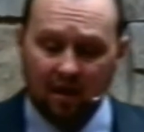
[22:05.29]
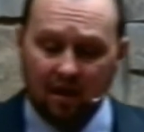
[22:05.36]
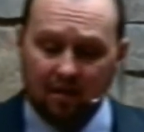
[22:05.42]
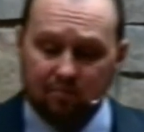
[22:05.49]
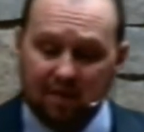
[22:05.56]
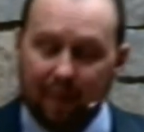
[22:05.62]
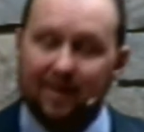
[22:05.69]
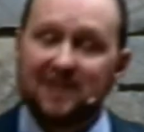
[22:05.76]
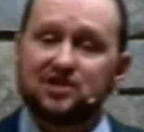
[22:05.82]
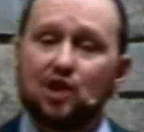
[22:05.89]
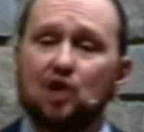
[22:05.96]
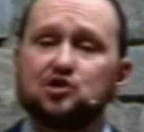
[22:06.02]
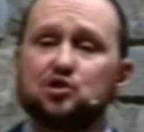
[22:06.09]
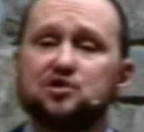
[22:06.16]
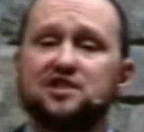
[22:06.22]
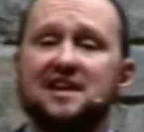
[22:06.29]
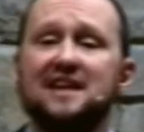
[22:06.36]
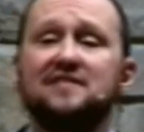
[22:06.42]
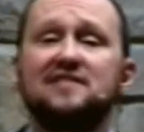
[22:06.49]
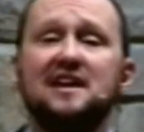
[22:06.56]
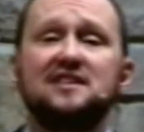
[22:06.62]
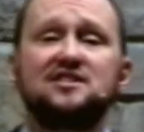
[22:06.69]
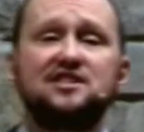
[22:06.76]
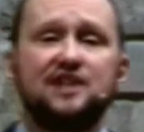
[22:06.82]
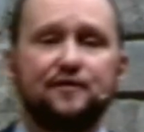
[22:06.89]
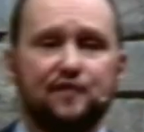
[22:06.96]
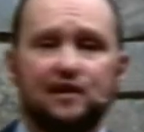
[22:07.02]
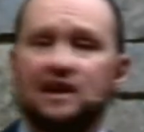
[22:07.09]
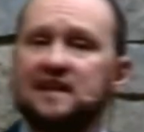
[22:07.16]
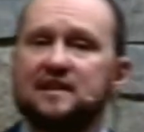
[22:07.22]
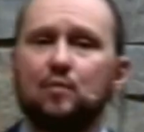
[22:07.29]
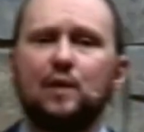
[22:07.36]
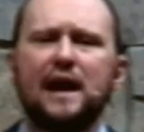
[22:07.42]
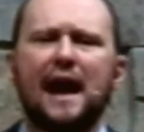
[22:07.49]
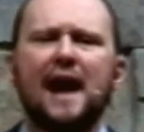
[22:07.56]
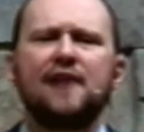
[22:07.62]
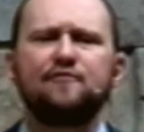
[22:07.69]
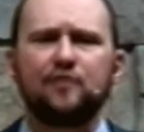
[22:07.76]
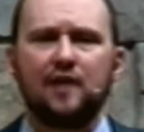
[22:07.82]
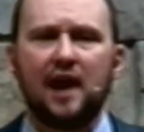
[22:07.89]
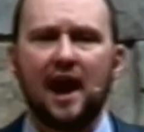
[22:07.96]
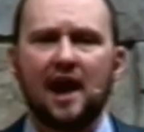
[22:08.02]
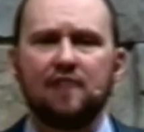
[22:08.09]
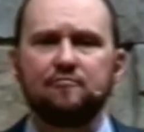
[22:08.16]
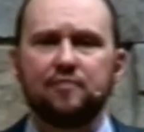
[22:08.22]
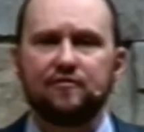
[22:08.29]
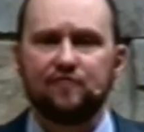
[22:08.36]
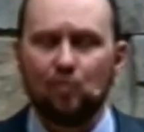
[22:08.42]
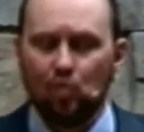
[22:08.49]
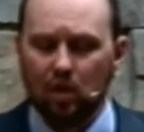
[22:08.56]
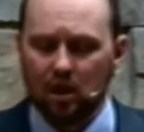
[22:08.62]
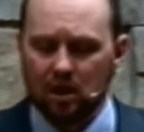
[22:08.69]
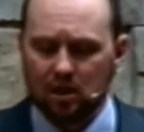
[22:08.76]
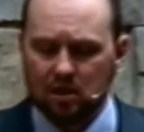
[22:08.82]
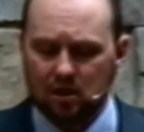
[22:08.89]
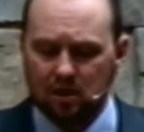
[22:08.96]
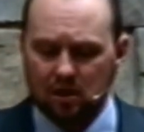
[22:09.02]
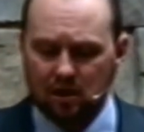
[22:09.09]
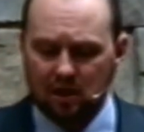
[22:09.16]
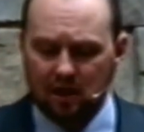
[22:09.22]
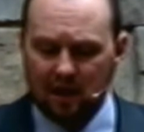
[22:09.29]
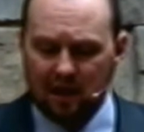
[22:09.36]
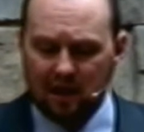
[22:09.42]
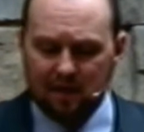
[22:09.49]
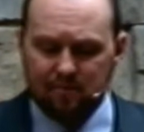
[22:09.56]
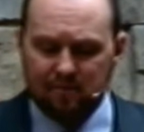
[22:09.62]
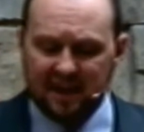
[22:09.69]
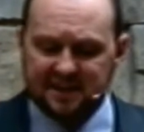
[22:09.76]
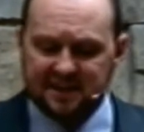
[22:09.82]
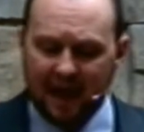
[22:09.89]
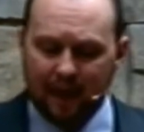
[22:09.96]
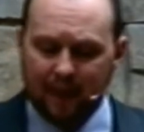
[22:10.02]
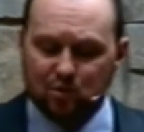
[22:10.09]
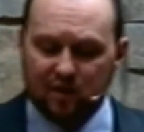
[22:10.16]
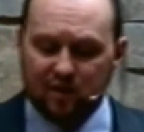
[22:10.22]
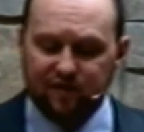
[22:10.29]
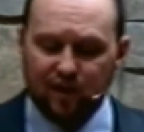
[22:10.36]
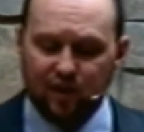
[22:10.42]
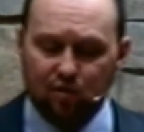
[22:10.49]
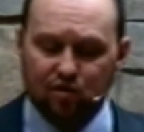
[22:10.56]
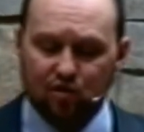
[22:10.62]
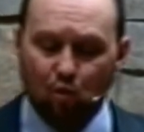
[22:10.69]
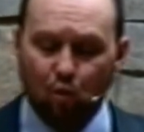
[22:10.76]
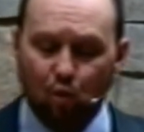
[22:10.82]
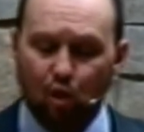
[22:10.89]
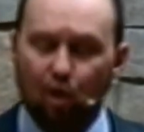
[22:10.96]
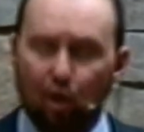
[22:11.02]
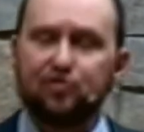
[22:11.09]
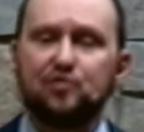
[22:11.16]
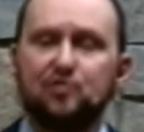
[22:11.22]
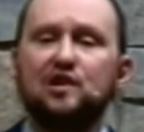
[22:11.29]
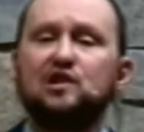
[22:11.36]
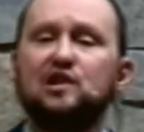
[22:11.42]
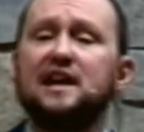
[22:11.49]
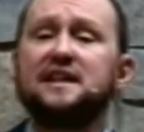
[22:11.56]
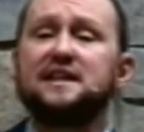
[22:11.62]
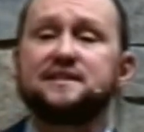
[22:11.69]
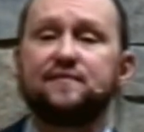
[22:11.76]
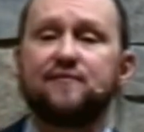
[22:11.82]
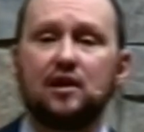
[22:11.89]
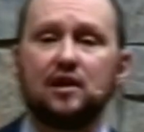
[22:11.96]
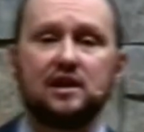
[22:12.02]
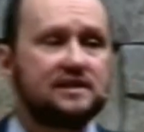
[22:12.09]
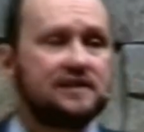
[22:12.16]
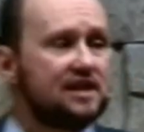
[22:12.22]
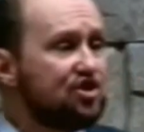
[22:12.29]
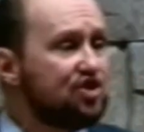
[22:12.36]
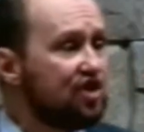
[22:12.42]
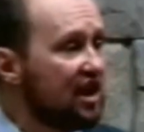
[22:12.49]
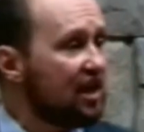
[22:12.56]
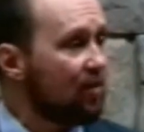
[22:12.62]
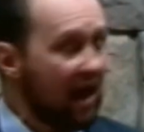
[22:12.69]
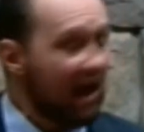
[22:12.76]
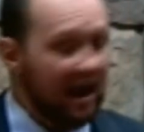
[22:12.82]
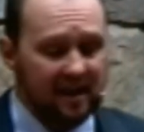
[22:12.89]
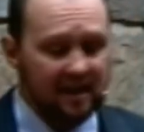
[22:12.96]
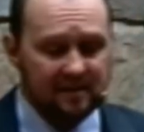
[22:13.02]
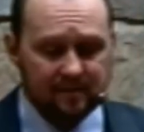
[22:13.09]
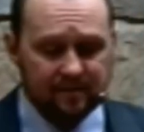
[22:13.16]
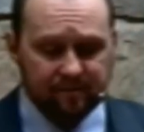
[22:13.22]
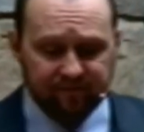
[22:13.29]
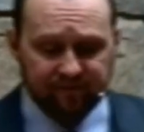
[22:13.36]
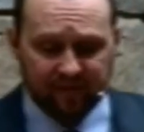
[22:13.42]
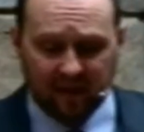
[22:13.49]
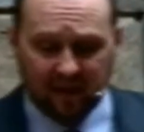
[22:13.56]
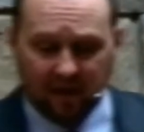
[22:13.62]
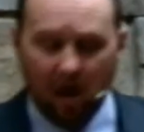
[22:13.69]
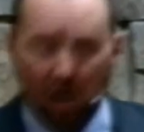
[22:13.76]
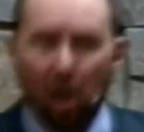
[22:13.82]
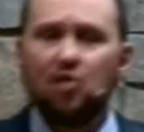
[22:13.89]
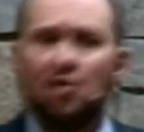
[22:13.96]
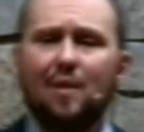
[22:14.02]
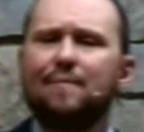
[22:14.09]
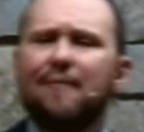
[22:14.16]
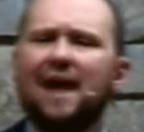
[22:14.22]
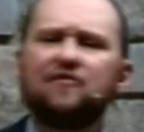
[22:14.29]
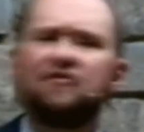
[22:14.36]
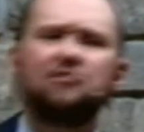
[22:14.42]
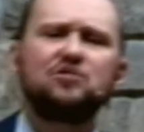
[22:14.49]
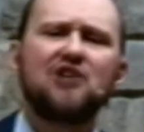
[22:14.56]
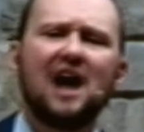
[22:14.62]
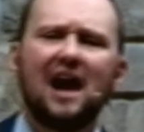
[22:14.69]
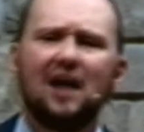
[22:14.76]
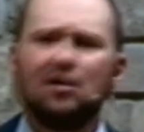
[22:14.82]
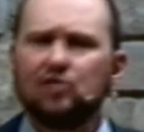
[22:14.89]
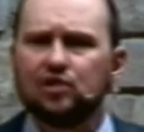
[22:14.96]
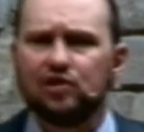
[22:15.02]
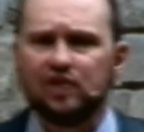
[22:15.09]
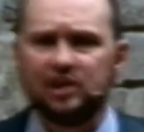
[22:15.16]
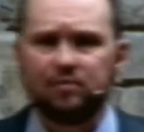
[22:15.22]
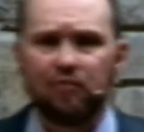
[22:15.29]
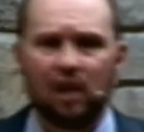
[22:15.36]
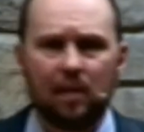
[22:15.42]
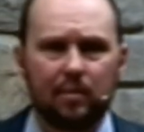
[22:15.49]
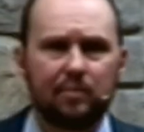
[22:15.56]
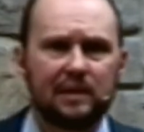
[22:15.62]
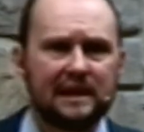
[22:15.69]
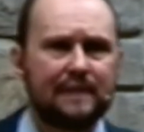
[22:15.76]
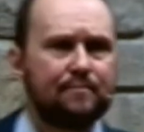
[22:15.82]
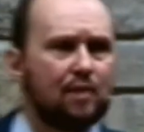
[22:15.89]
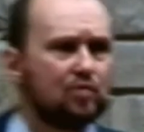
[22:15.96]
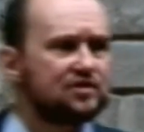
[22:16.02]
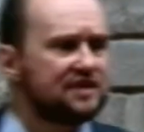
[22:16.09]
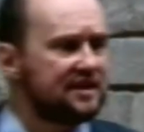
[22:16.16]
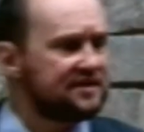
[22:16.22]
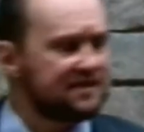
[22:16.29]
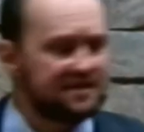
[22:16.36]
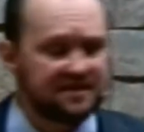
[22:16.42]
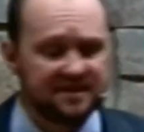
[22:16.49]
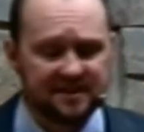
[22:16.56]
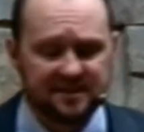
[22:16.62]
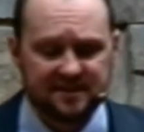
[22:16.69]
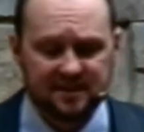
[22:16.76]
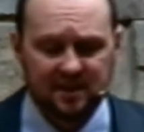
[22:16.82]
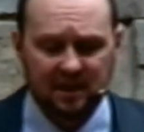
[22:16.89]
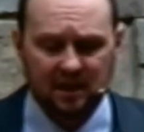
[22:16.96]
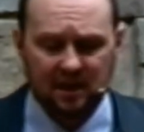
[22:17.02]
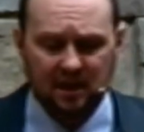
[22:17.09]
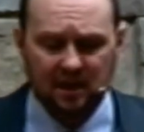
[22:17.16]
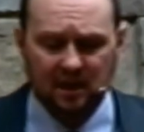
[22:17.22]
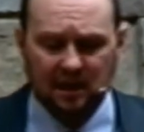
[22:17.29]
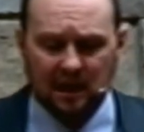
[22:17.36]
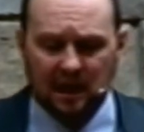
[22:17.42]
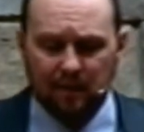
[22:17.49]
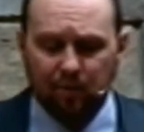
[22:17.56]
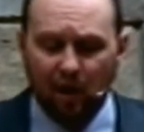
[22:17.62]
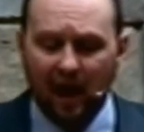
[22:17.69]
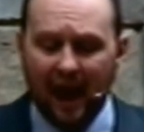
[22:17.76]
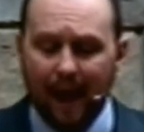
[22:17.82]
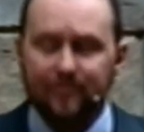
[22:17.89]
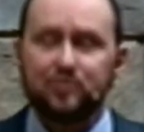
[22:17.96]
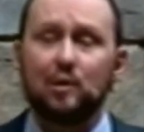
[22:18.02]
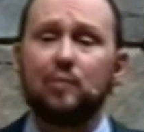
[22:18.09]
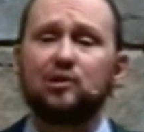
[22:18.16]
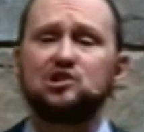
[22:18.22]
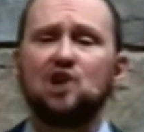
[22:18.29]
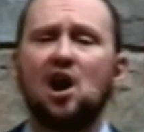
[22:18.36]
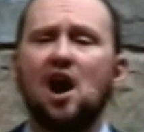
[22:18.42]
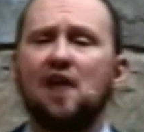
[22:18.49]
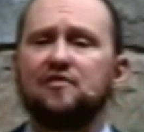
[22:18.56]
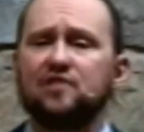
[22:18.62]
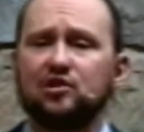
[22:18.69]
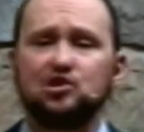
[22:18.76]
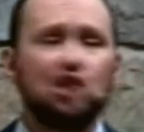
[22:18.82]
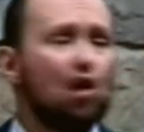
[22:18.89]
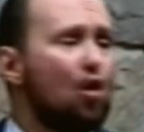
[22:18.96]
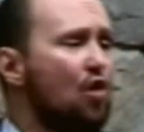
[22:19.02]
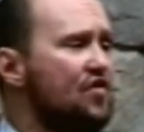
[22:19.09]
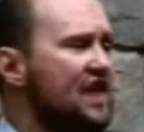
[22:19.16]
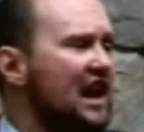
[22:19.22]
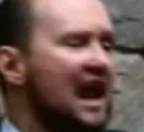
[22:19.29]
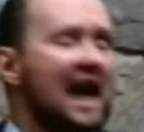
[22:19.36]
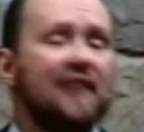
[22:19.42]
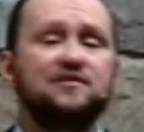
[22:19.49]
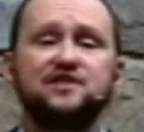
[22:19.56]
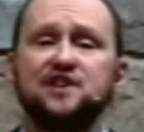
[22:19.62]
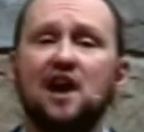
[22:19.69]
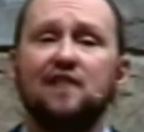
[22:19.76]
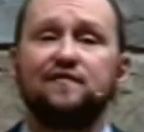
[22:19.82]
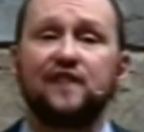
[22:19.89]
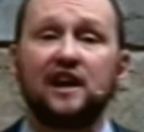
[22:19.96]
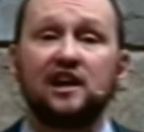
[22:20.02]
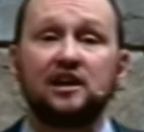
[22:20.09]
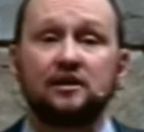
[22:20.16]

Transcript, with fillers: Maybe it's also seeing things differently than we ever have before. Many times we view the world through the lens of our conditioning, right? All the way back from childhood, probably in most instances. Perhaps we were taught or told that life's not fair,